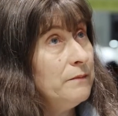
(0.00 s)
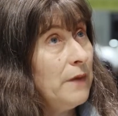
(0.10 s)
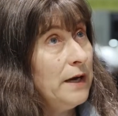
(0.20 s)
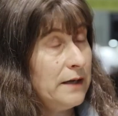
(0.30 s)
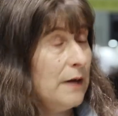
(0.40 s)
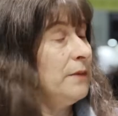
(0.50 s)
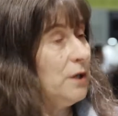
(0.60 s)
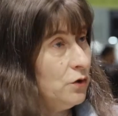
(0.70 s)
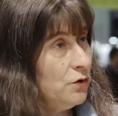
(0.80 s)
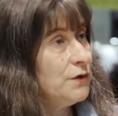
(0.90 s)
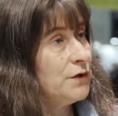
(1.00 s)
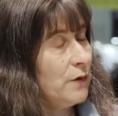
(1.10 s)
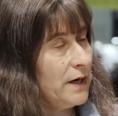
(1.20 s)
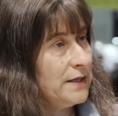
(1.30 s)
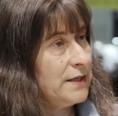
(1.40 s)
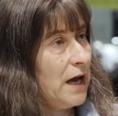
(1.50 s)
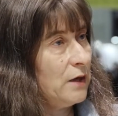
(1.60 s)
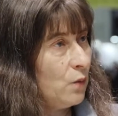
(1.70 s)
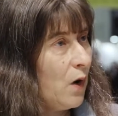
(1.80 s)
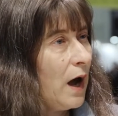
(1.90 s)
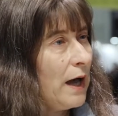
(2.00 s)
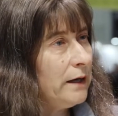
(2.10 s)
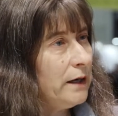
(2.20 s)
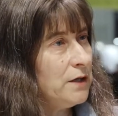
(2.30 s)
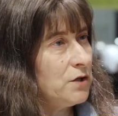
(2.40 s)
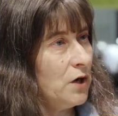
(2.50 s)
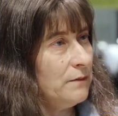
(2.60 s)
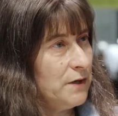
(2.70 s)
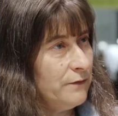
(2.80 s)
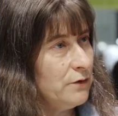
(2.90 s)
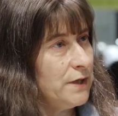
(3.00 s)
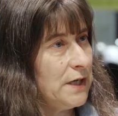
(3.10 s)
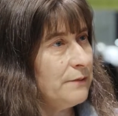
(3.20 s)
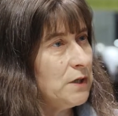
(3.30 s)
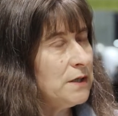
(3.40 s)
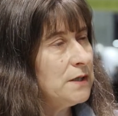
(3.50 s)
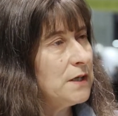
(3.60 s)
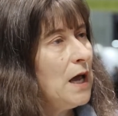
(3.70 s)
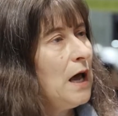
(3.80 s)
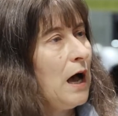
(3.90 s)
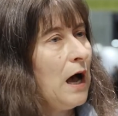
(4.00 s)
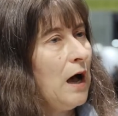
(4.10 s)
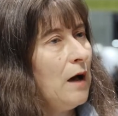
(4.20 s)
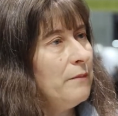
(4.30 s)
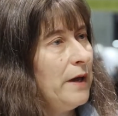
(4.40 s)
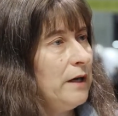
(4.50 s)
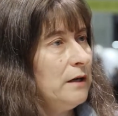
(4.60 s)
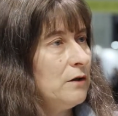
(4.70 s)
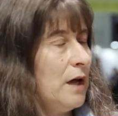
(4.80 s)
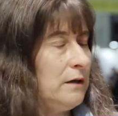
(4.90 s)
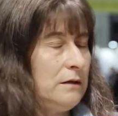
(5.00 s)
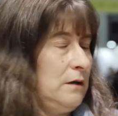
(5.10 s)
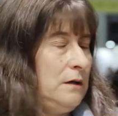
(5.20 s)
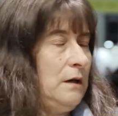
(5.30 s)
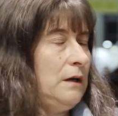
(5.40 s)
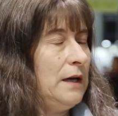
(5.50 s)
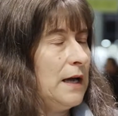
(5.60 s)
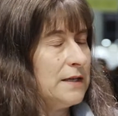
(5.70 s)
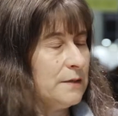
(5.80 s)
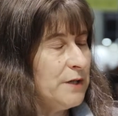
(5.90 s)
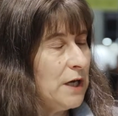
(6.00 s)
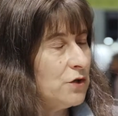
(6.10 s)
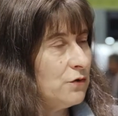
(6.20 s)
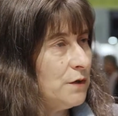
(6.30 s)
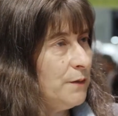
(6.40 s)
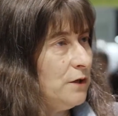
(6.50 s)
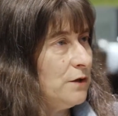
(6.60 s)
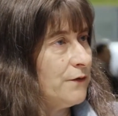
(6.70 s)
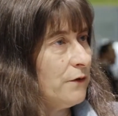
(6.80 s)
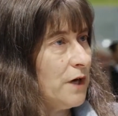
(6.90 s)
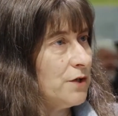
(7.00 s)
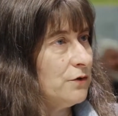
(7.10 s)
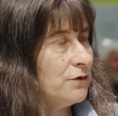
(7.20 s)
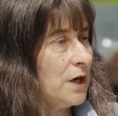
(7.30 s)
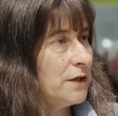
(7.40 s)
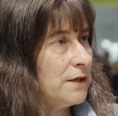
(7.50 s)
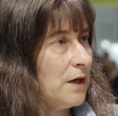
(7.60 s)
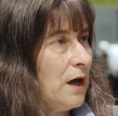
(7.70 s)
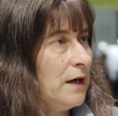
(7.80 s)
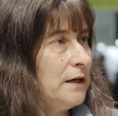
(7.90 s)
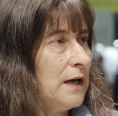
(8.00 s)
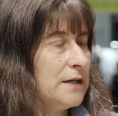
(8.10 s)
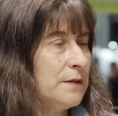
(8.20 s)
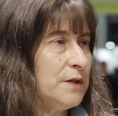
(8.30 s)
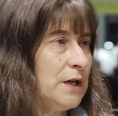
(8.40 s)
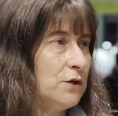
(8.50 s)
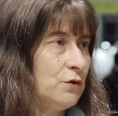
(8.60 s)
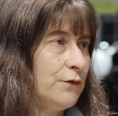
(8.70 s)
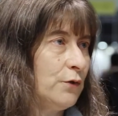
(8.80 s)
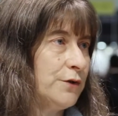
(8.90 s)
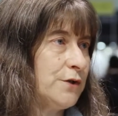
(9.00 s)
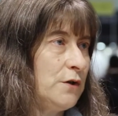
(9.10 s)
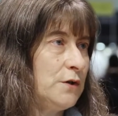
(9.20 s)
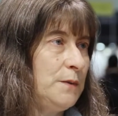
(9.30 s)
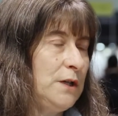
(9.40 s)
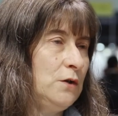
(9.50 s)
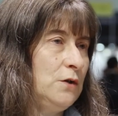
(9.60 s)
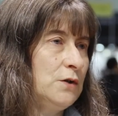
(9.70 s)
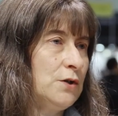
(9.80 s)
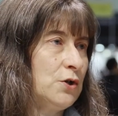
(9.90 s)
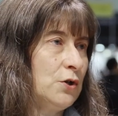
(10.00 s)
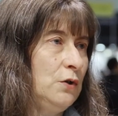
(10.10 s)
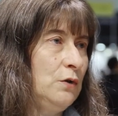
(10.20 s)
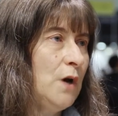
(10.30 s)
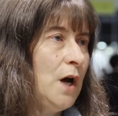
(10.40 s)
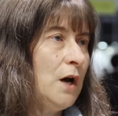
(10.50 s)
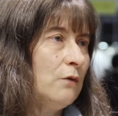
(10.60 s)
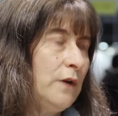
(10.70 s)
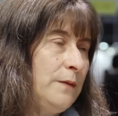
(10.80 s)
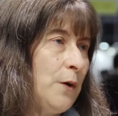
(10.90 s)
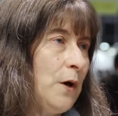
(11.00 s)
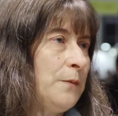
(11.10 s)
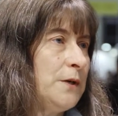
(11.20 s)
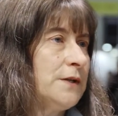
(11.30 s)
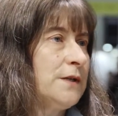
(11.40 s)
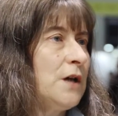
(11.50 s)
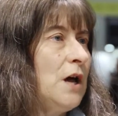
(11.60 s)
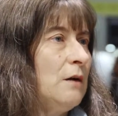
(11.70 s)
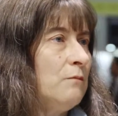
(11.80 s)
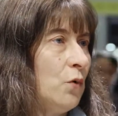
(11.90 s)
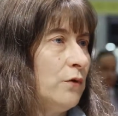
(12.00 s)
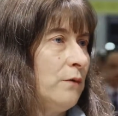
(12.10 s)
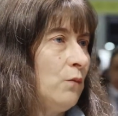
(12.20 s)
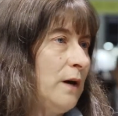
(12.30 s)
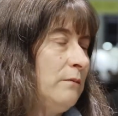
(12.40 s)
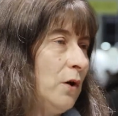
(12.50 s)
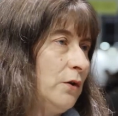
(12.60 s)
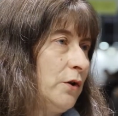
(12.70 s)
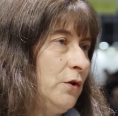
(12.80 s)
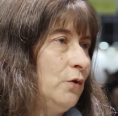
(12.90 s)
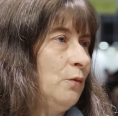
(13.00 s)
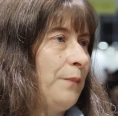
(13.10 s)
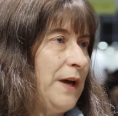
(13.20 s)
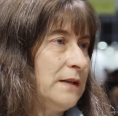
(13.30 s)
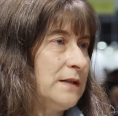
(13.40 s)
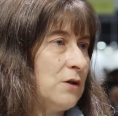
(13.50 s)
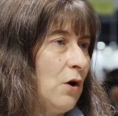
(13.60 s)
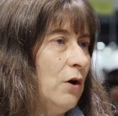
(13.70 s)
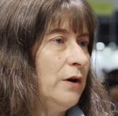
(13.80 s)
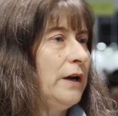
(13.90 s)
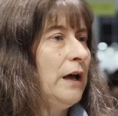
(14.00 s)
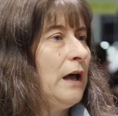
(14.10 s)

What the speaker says: It can be used to understand why in terms of the receptors. It has the potential to be used for rational drug design. It has the potential for also to be used to repurpose more than one molecule based on